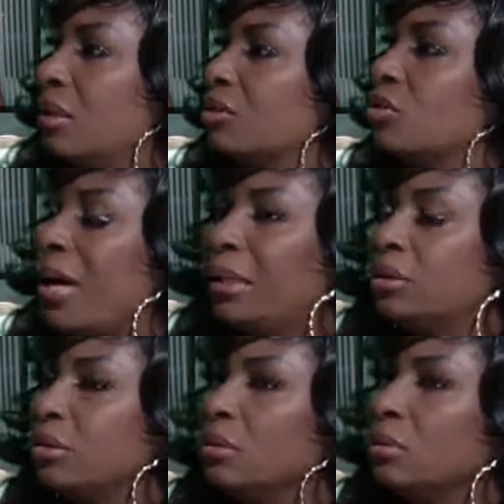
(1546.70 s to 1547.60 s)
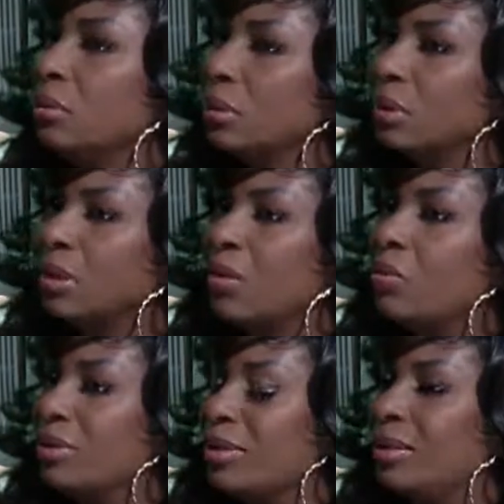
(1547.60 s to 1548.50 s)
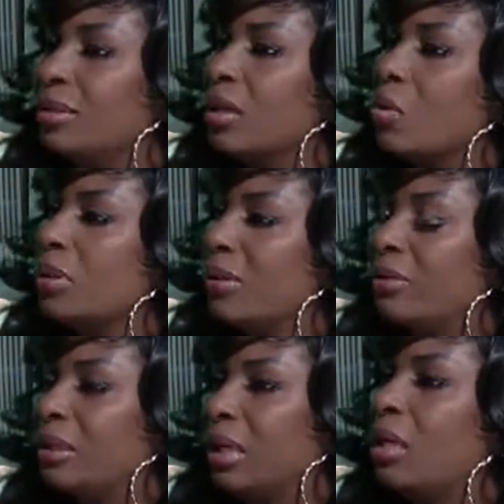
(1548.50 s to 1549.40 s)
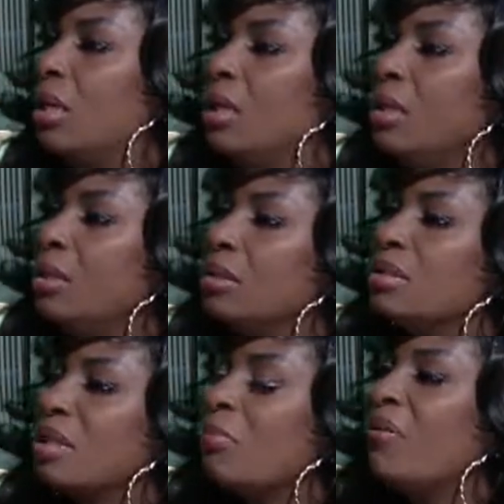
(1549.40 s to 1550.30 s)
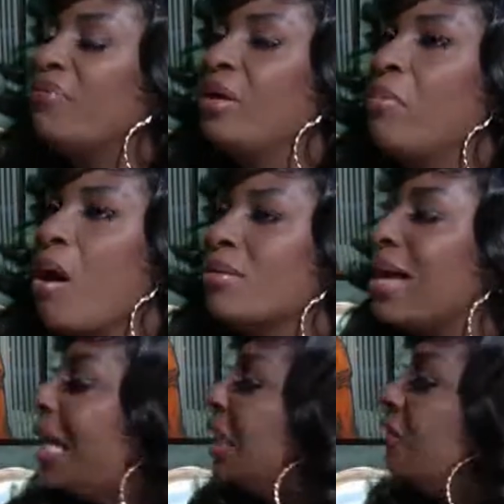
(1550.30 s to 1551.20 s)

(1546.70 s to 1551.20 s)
there trying to get where they need to go and everything, Some of them are not